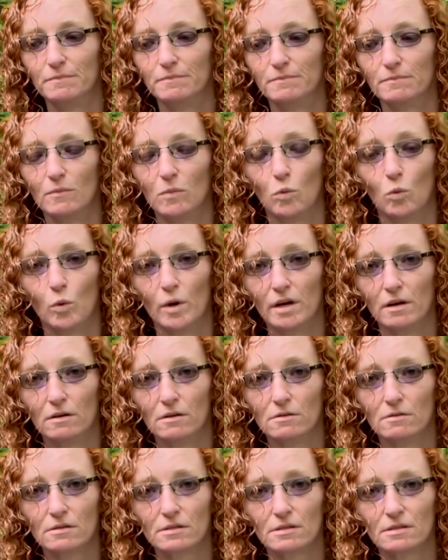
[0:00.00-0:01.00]

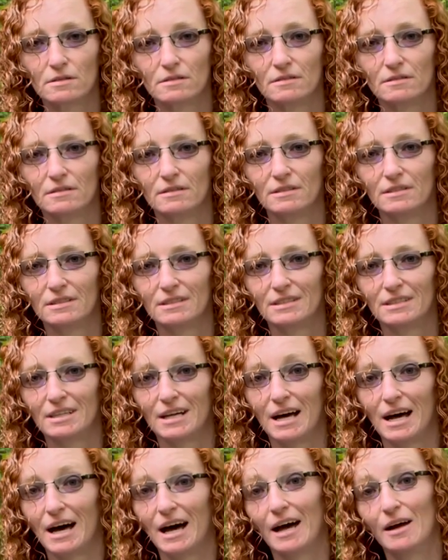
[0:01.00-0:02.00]
wheels.
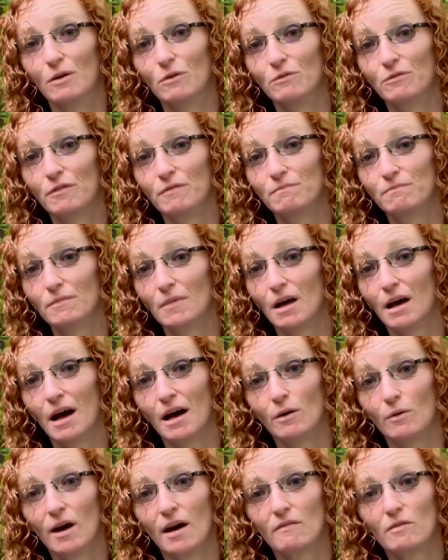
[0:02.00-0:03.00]
I don't
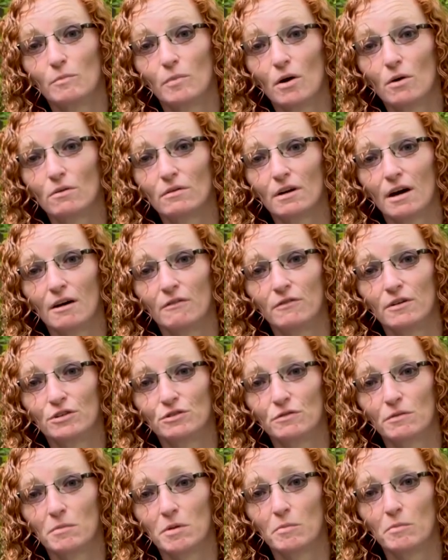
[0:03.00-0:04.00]
have a boat. I fish
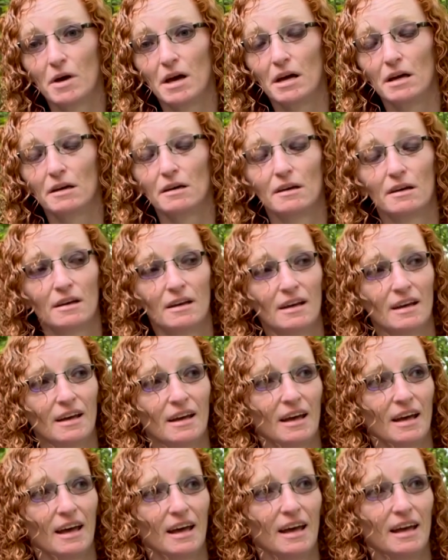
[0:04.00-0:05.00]
from the bank.
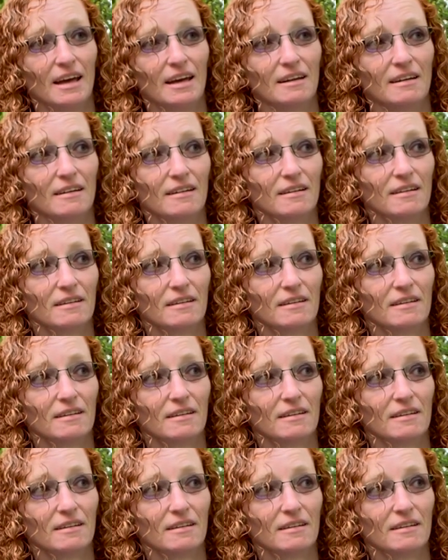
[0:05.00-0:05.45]
And